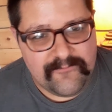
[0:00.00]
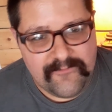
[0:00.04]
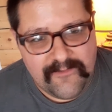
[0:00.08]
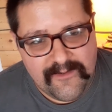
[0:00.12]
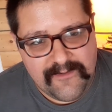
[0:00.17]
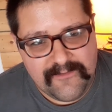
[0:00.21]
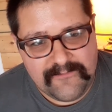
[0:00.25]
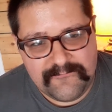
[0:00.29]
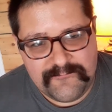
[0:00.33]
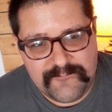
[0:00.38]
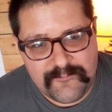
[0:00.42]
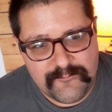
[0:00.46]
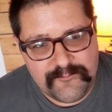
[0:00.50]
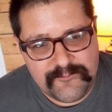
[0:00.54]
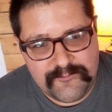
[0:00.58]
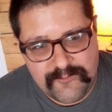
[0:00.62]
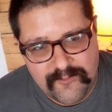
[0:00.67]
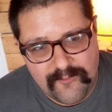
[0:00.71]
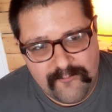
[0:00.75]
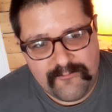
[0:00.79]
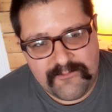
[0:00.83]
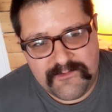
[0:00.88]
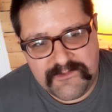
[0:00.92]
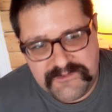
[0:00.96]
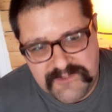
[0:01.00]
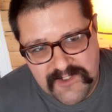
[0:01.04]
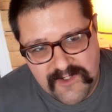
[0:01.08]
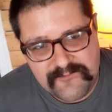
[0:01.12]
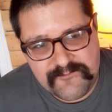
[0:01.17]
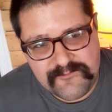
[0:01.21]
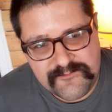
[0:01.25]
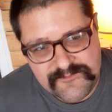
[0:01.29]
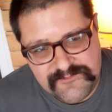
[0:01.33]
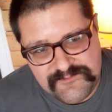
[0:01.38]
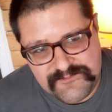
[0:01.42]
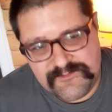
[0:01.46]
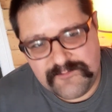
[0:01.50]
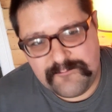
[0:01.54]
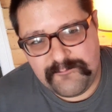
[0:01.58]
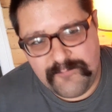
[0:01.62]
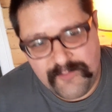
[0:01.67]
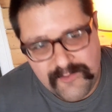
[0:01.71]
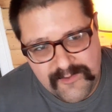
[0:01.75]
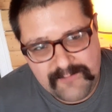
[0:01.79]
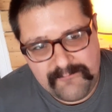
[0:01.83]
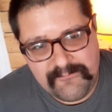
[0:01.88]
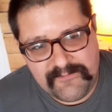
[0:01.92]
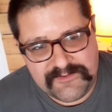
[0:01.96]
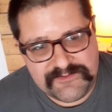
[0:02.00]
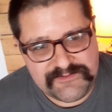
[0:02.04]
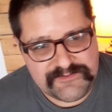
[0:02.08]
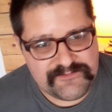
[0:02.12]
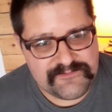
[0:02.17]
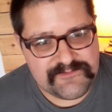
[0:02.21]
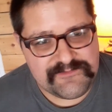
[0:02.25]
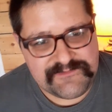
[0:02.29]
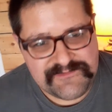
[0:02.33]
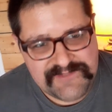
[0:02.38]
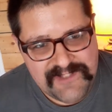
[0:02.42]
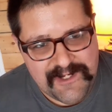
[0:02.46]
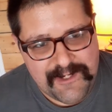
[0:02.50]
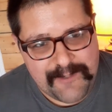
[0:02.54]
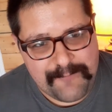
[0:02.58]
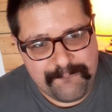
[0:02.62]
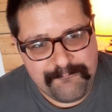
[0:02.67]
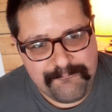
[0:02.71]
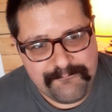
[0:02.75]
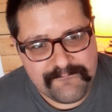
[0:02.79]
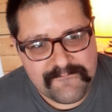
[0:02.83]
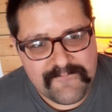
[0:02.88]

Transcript: to encourage others to pretty much do the same.